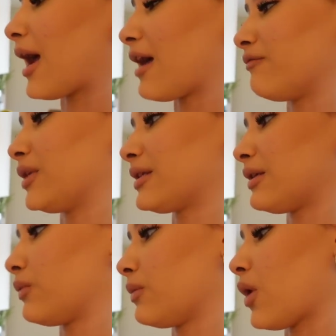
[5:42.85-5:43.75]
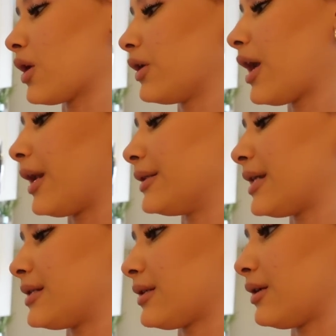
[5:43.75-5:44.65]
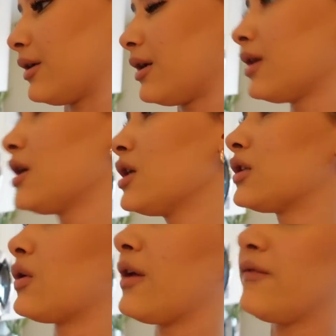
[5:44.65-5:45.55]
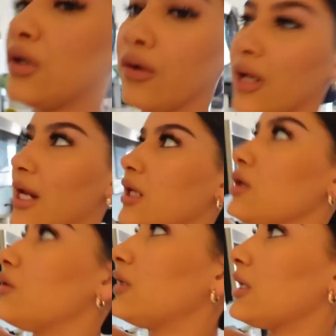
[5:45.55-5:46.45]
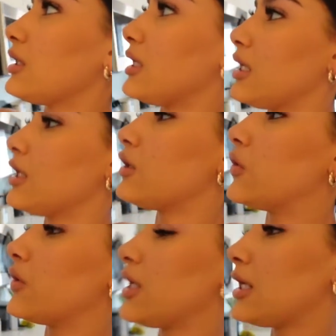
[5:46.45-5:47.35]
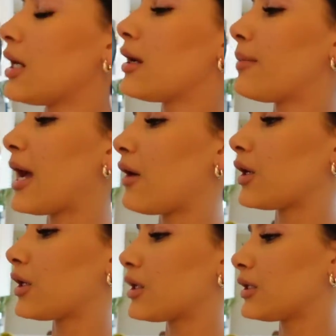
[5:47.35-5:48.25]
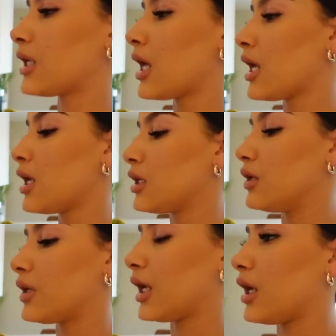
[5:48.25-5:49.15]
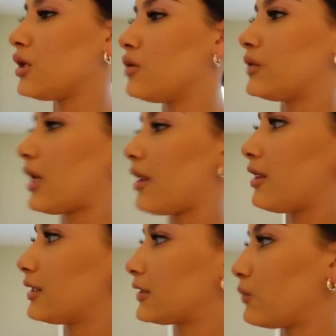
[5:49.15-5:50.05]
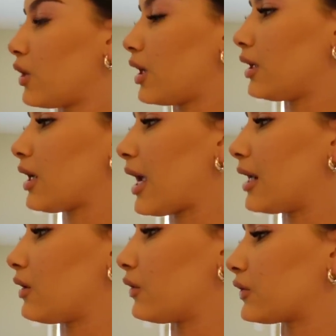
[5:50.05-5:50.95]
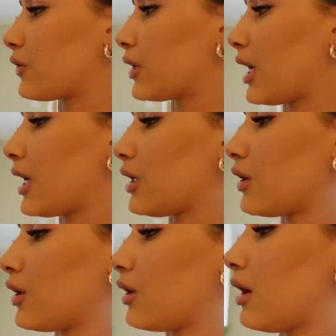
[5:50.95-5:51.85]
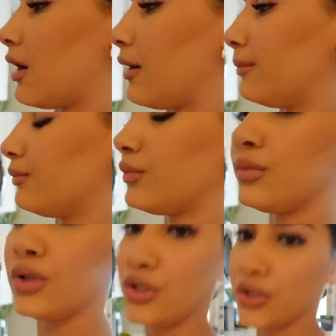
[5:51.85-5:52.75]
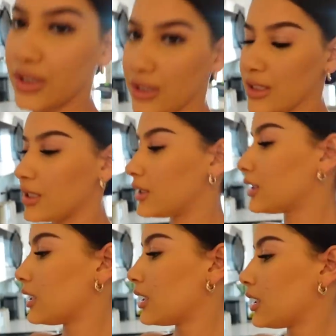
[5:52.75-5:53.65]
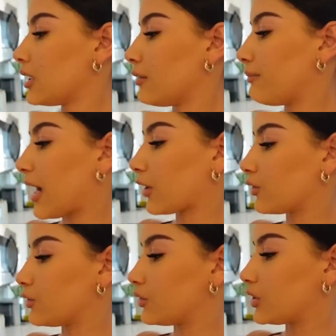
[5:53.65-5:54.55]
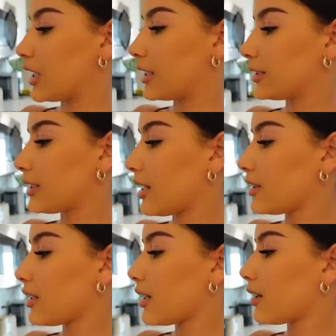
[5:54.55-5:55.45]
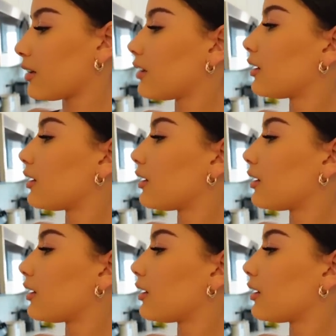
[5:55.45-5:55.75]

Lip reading: I have mixed it with water and it tastes good. So if you don't like using the green powders, you can use this one and also get your nutrition macronutrients in there.